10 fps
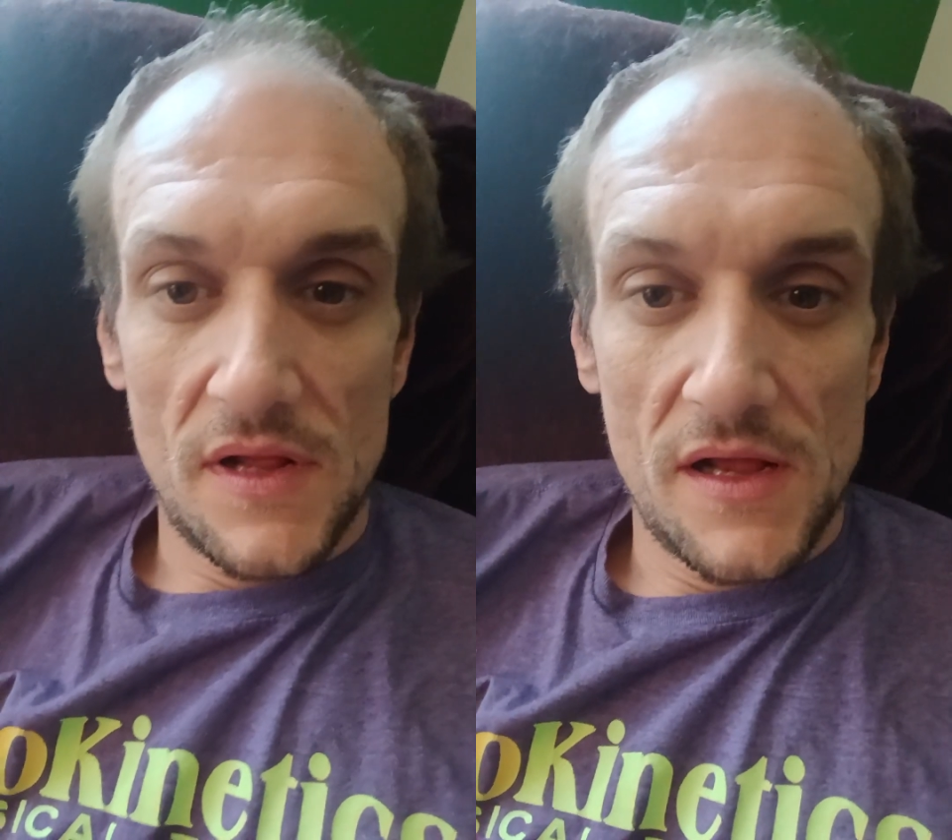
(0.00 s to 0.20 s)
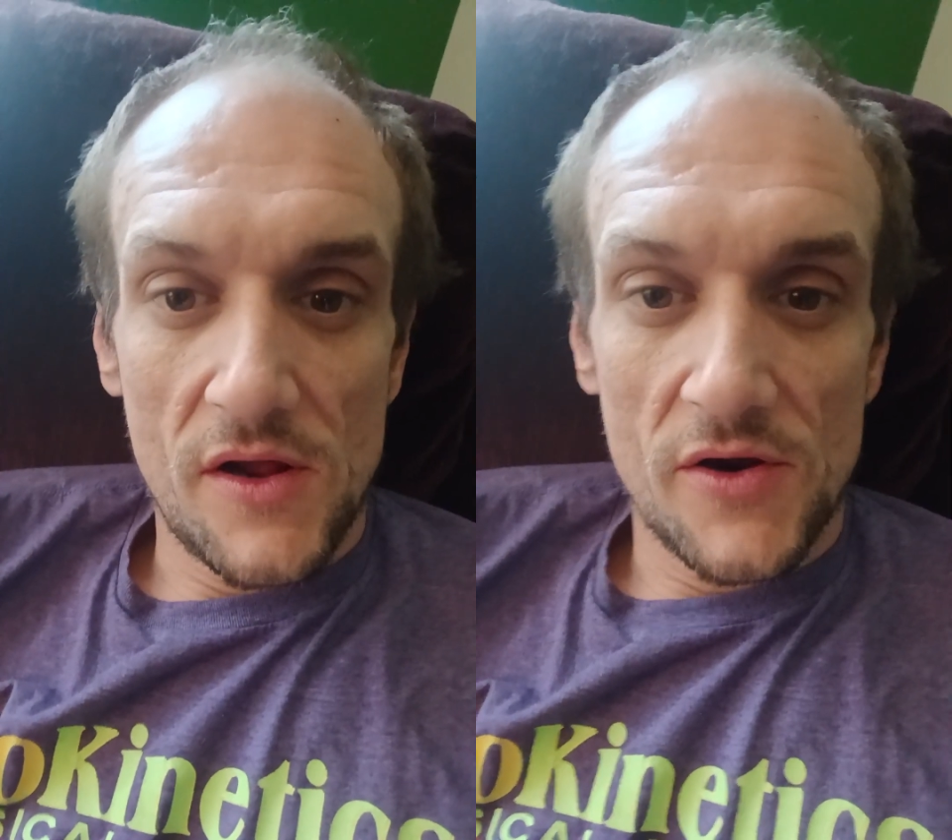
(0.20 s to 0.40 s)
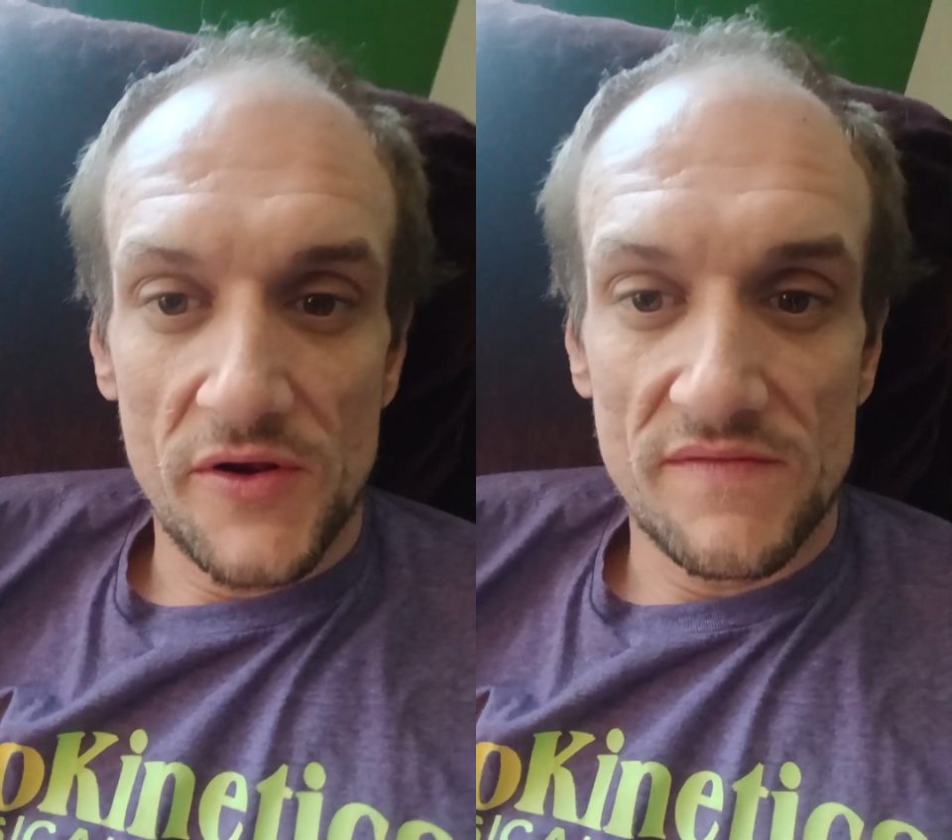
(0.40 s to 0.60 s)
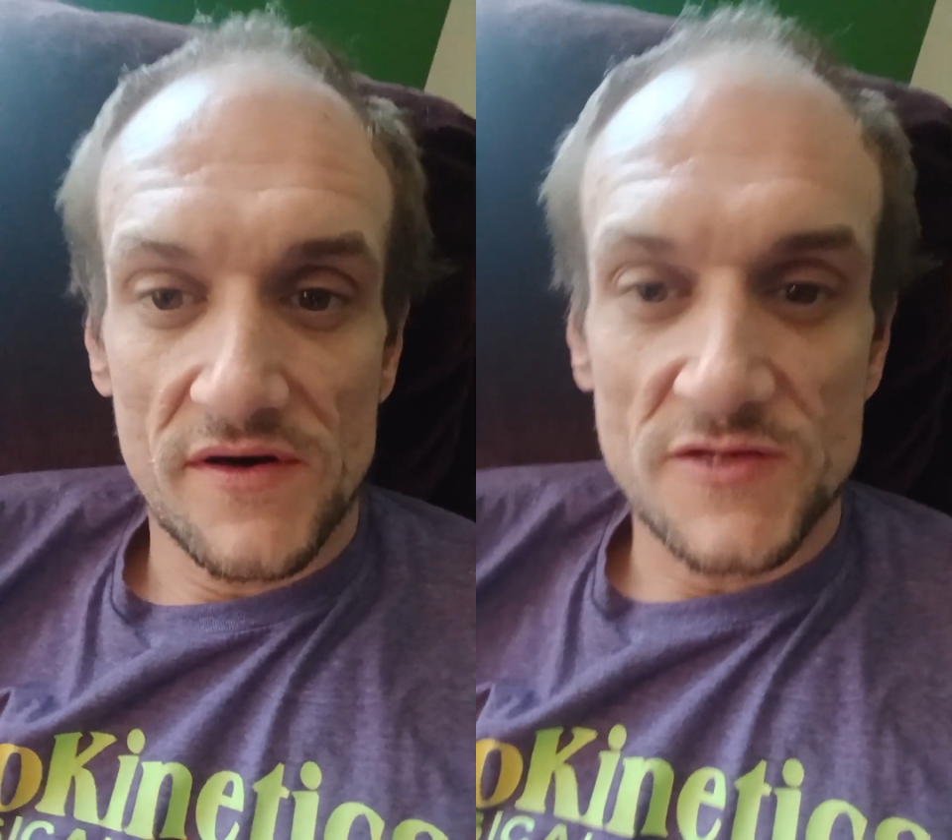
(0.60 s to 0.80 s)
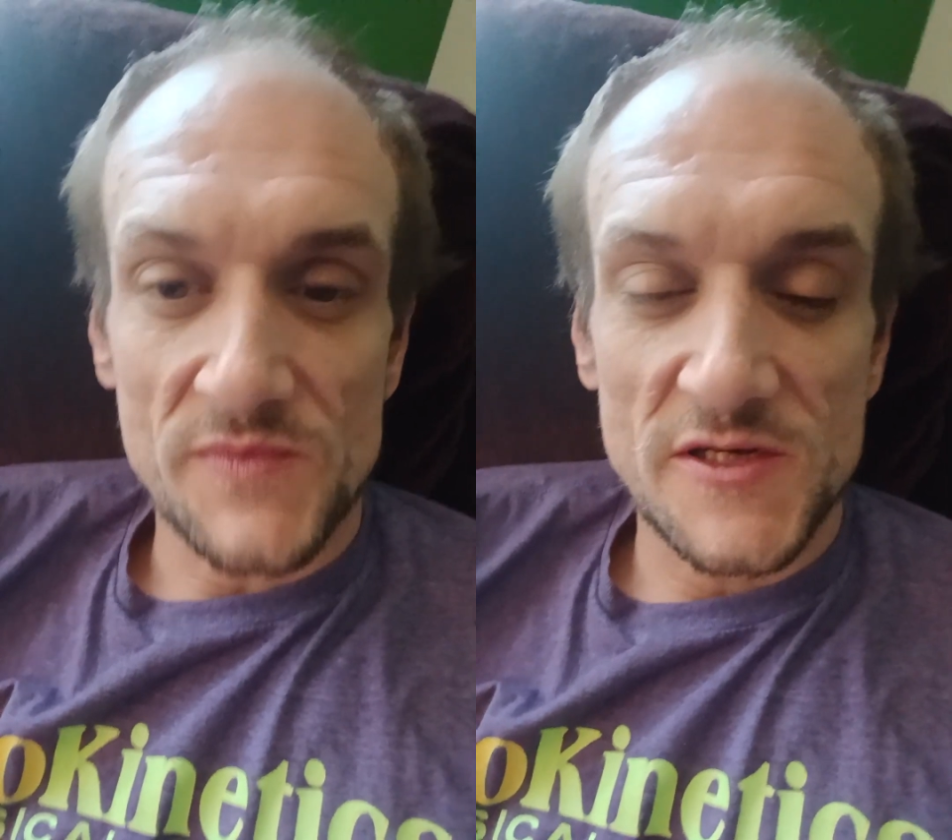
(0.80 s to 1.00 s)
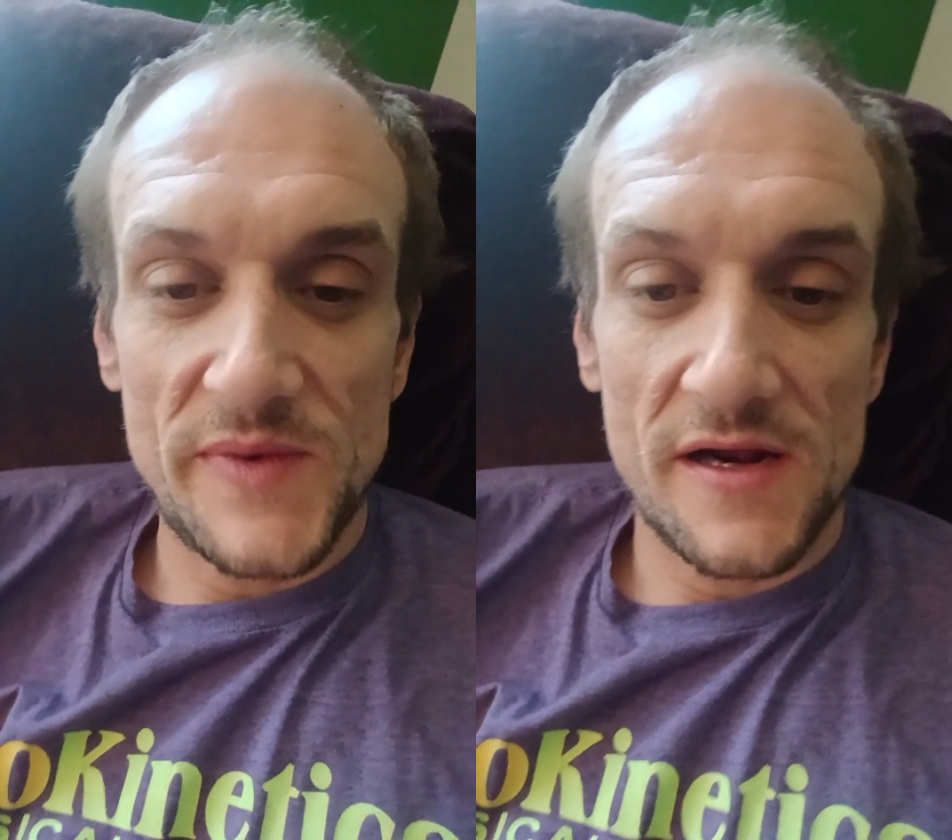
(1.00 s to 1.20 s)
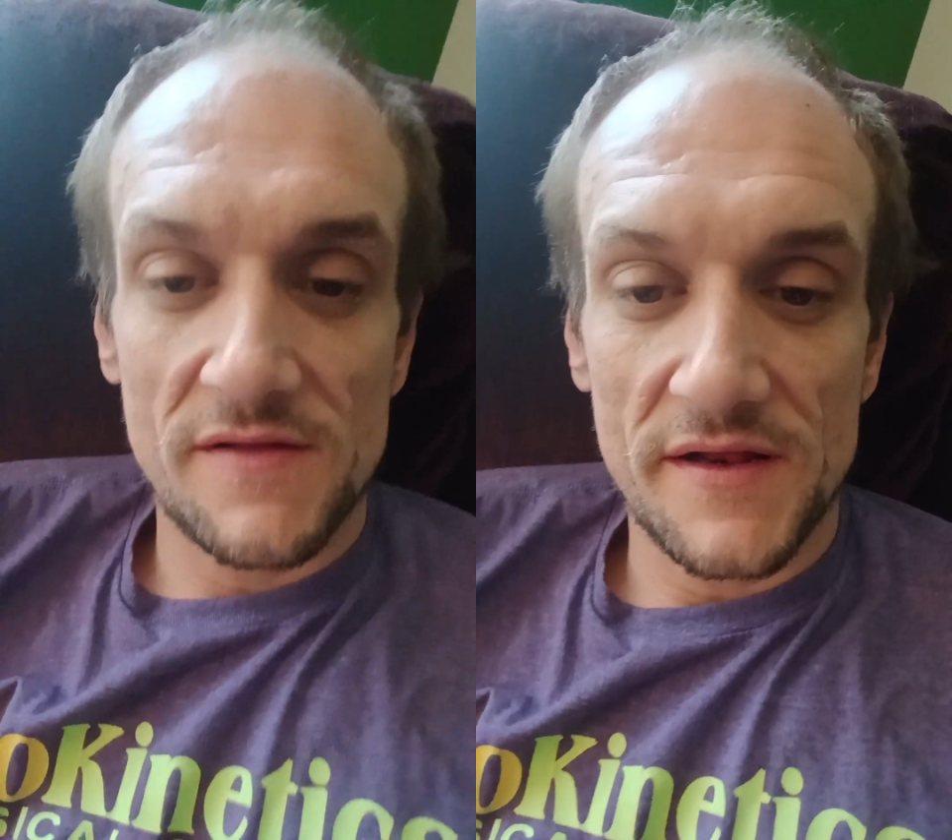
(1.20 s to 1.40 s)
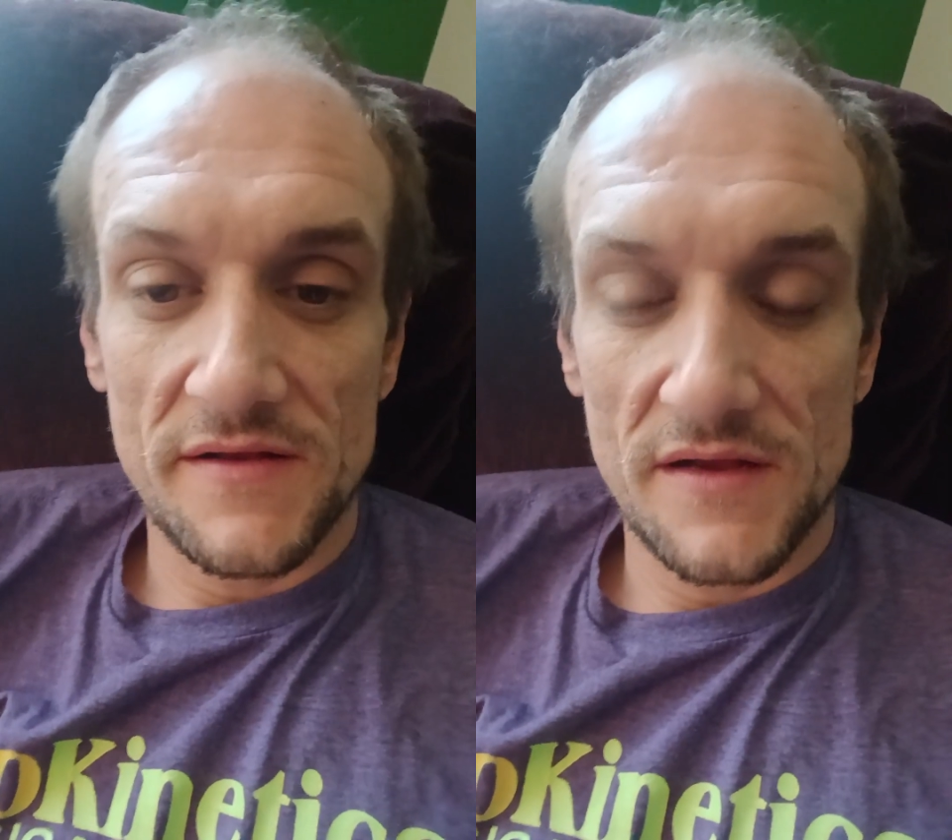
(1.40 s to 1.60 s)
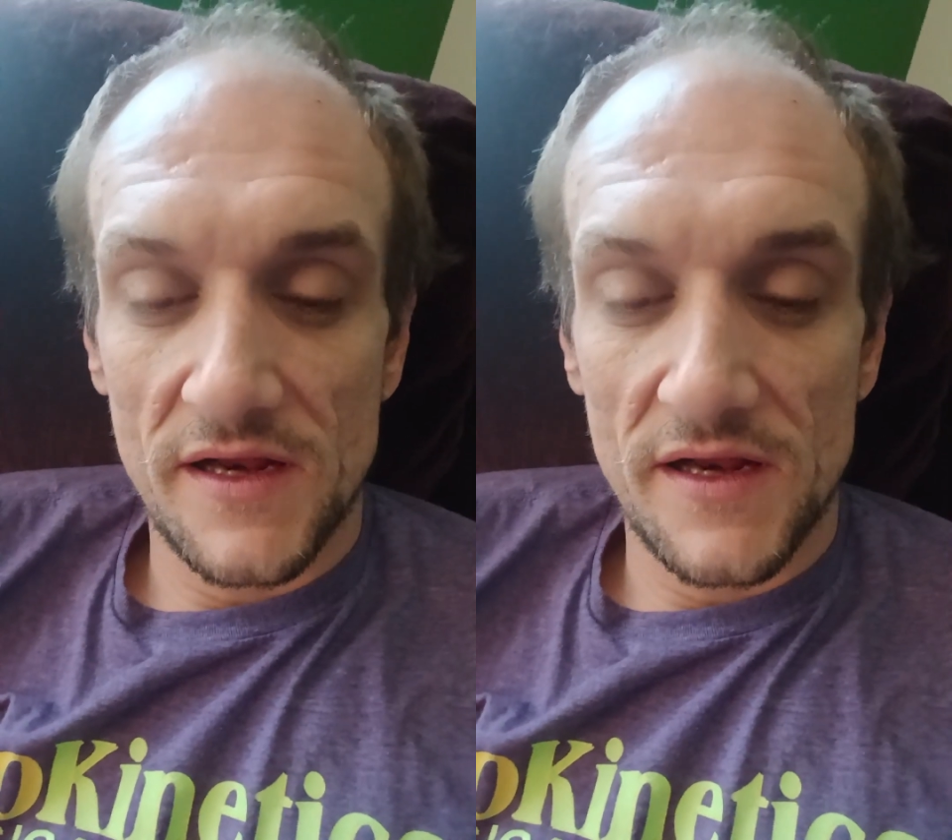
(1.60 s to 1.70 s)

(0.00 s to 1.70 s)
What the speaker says: in our universe much better than